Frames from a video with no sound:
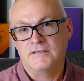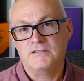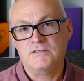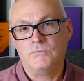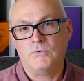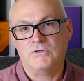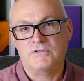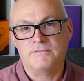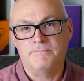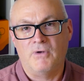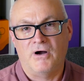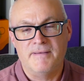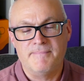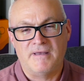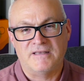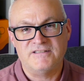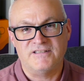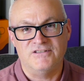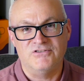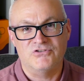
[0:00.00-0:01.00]
So what's my
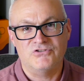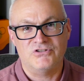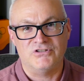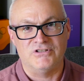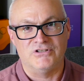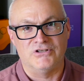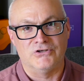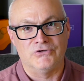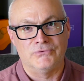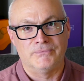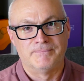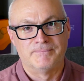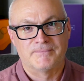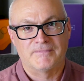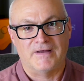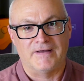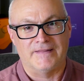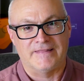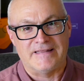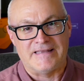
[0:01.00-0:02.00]
message to you
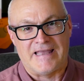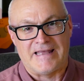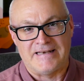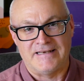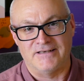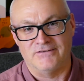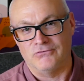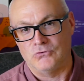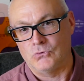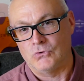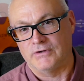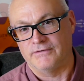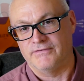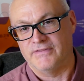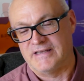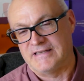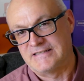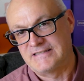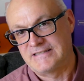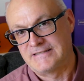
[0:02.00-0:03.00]
at the end of all of
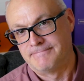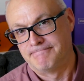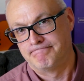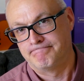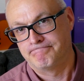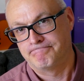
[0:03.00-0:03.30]
this?